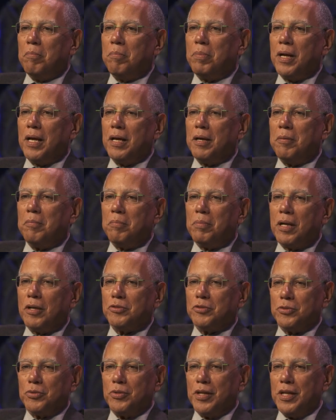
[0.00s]
but, I, but
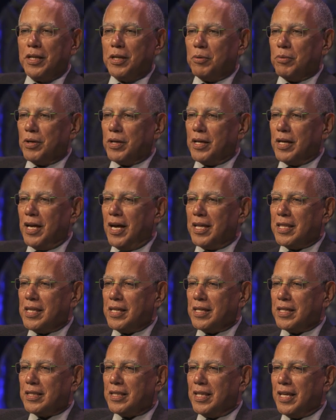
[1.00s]
I'll do it anyway. I
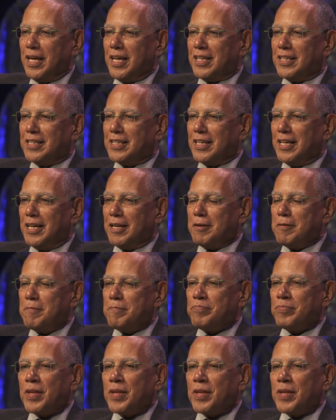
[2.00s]
think that.